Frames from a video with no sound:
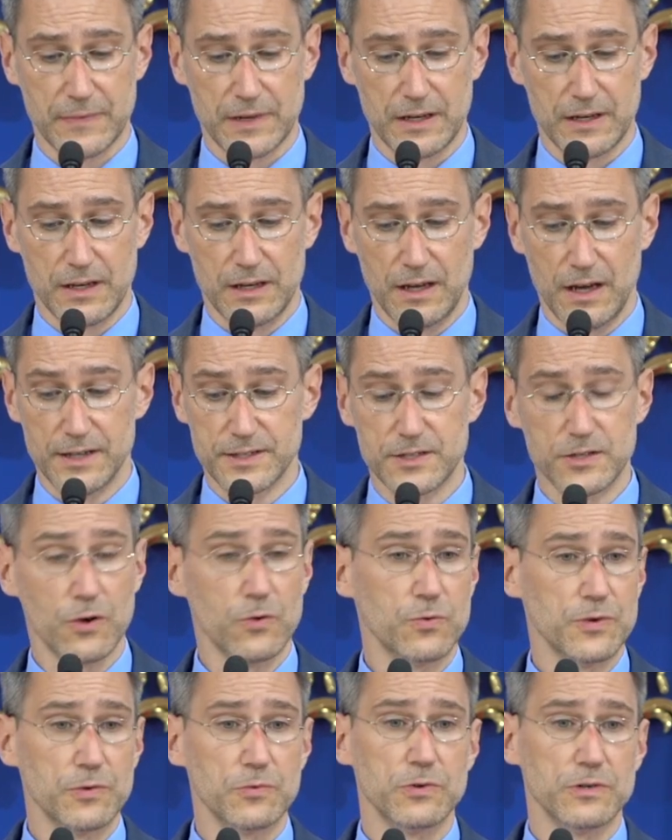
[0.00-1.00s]
And so we
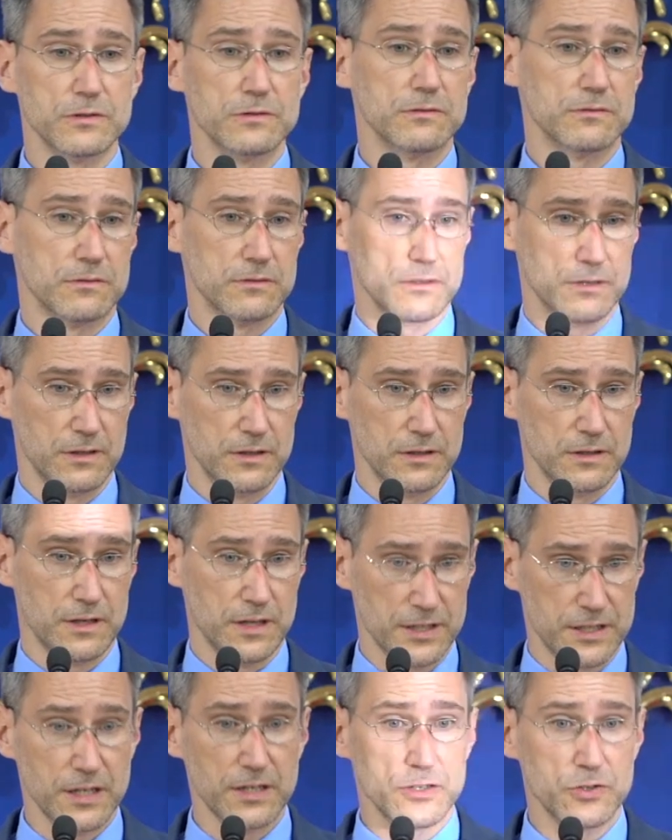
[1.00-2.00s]
will
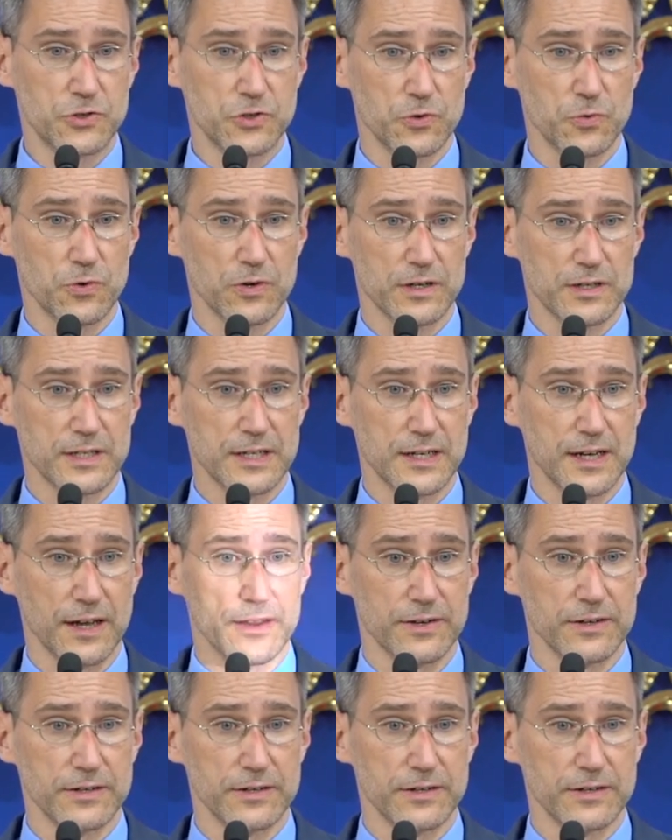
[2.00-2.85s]
continue to work together,